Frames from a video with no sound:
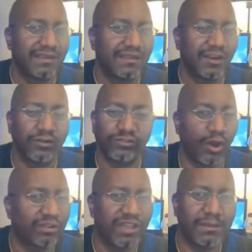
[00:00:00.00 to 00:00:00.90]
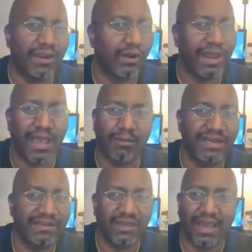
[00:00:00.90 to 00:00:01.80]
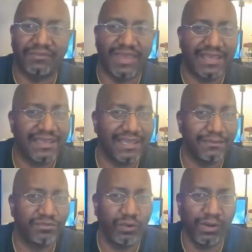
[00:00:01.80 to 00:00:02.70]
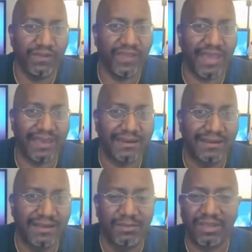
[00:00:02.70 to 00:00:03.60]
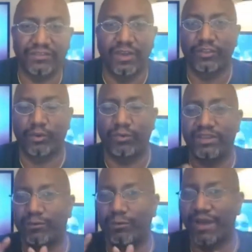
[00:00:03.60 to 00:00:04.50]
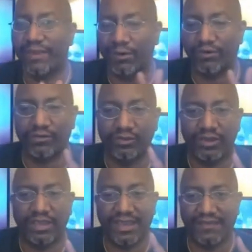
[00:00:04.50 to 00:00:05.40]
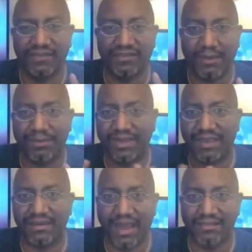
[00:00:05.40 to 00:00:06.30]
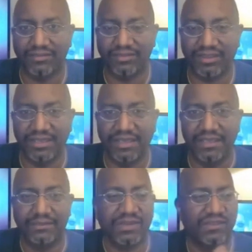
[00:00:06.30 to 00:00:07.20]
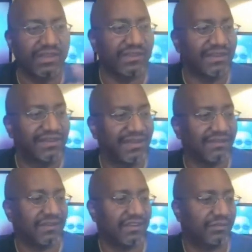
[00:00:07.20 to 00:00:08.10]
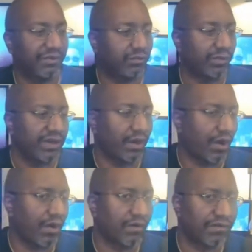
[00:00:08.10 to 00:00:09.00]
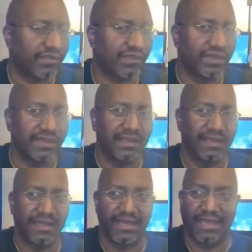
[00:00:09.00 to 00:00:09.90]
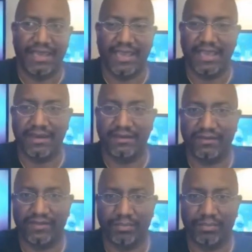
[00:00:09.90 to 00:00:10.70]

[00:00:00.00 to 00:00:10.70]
There's no limit on how many times they can keep doing that. Because the reason why they were looking at this type of technology is because the distance between Earth and the